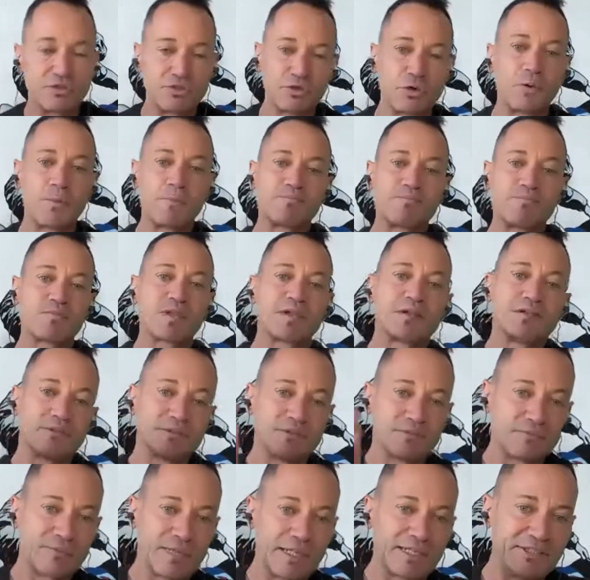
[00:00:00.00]
So
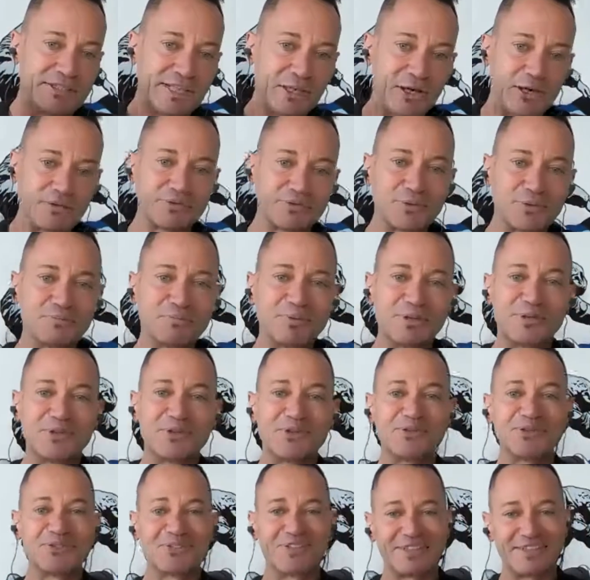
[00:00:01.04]
I take off the
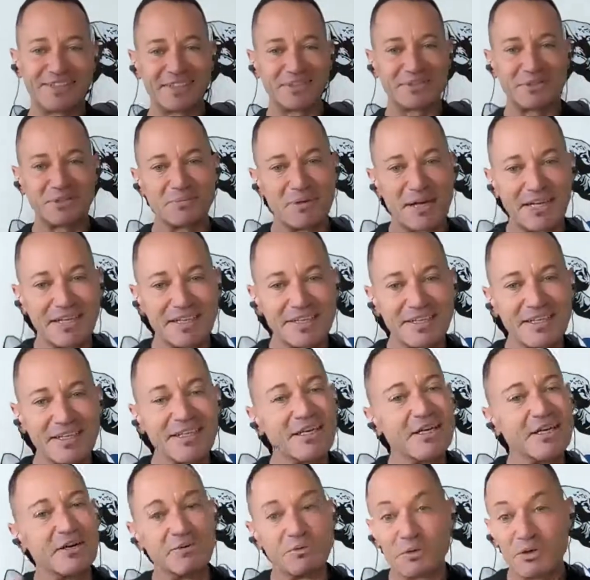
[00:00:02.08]
pause, go back,
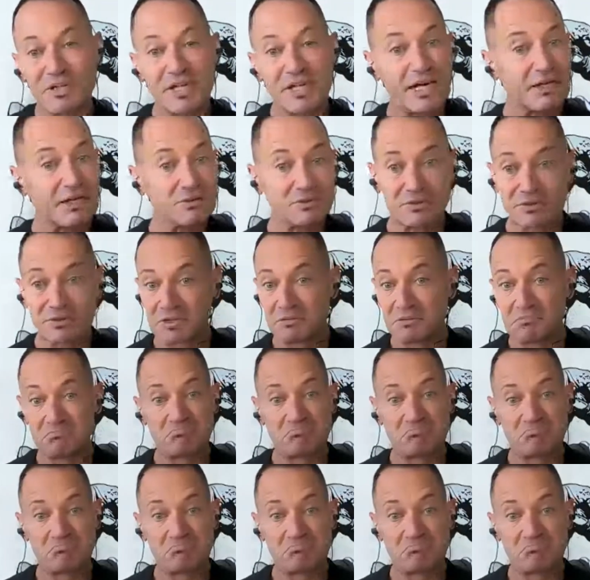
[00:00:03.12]
work out.